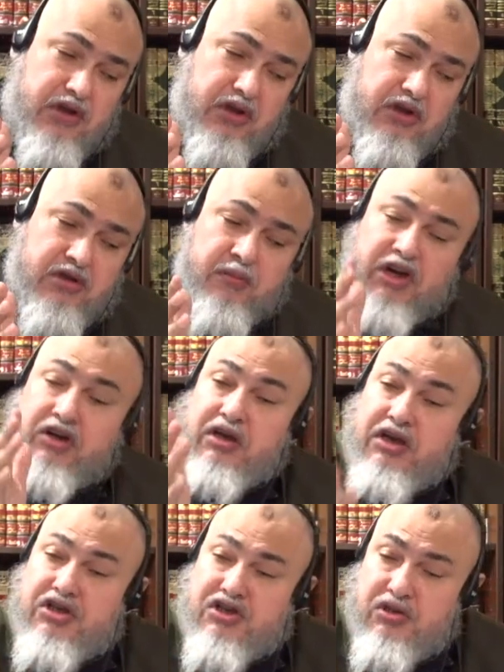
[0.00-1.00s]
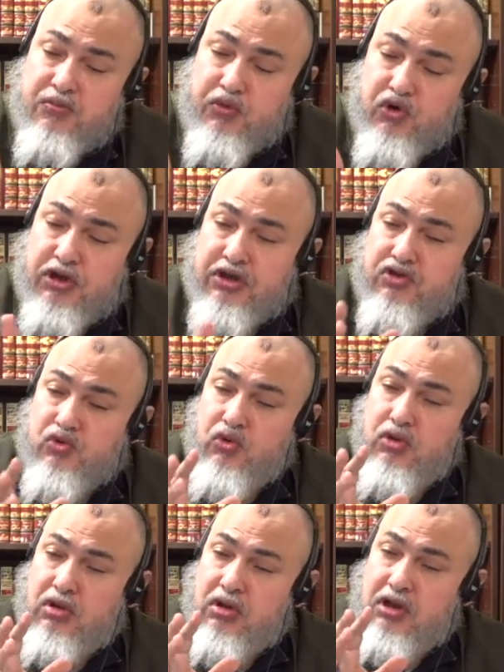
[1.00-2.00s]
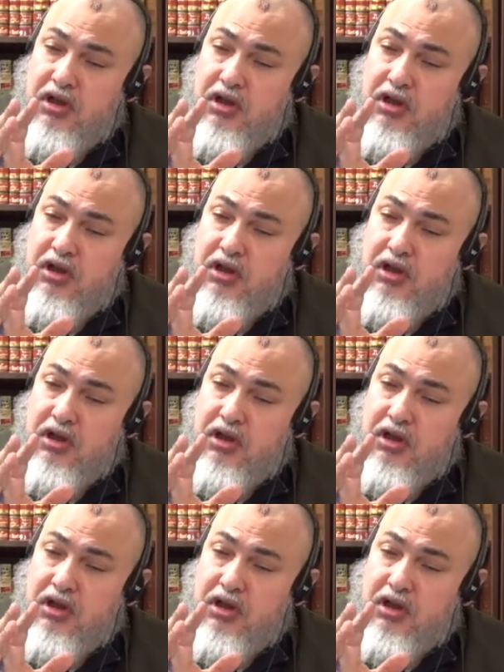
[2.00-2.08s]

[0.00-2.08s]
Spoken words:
demarcation point or